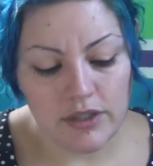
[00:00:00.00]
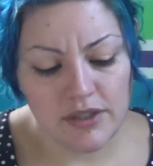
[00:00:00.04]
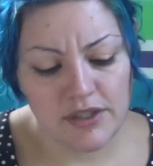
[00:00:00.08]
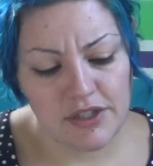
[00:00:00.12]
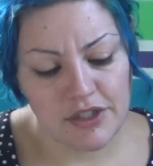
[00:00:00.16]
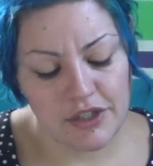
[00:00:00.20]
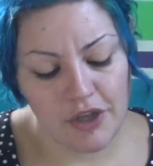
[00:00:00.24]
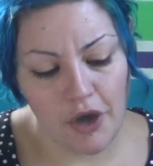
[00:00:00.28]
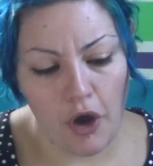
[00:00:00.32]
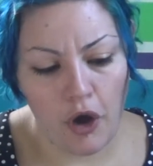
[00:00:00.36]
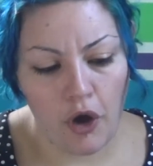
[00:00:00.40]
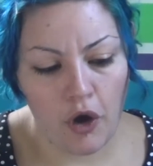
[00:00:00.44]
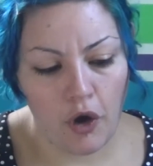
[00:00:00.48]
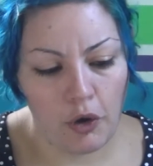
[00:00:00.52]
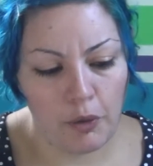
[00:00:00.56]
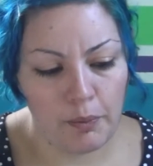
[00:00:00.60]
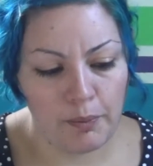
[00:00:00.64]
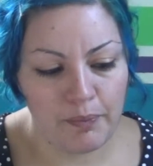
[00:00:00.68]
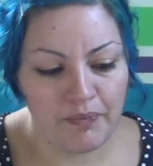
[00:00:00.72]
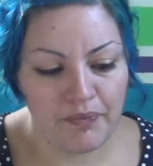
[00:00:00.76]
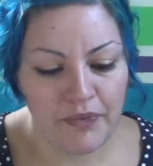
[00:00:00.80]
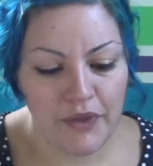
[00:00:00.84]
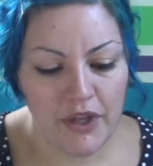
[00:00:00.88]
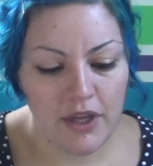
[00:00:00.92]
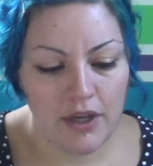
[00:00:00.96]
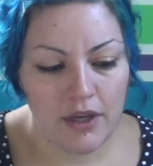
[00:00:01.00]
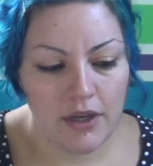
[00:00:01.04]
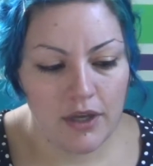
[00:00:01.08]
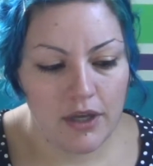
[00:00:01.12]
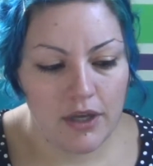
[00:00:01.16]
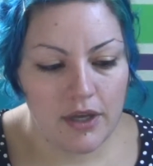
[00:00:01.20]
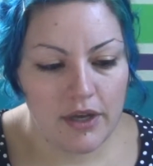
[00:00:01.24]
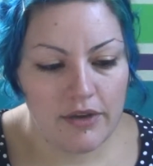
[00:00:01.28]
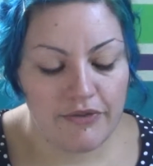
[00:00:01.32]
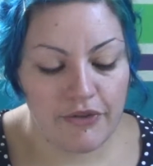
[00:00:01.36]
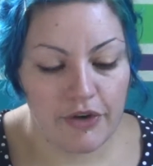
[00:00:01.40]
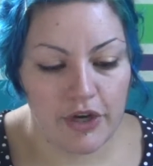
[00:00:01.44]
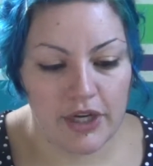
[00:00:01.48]
So,
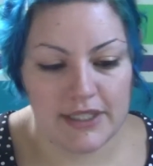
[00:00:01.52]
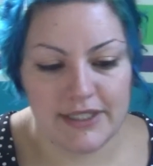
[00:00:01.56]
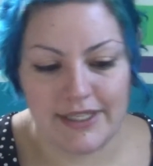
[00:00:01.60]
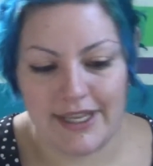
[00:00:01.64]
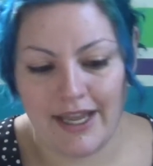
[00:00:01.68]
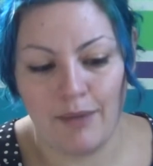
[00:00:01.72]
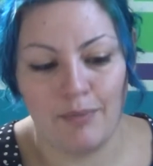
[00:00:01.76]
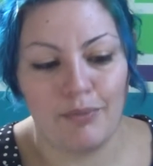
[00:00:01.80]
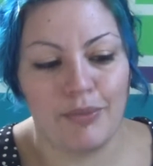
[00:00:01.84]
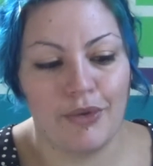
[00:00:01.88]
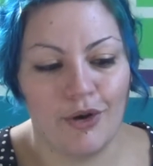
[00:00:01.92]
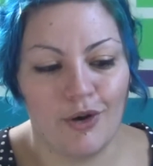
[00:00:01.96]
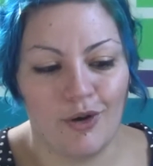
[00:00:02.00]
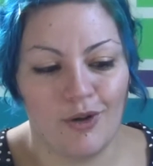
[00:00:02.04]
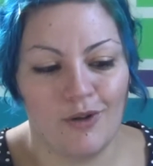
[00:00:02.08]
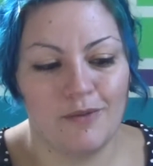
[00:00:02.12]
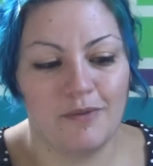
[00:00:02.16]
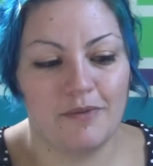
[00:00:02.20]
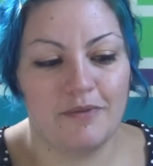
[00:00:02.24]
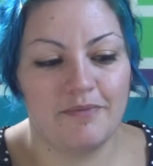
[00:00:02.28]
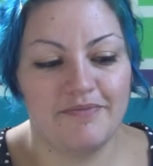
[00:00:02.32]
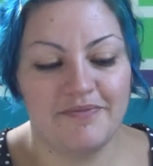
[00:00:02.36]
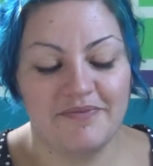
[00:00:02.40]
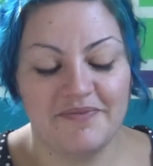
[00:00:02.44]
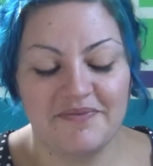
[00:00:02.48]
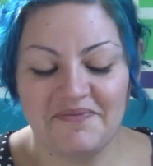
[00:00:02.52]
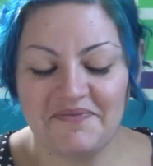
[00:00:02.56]
for example,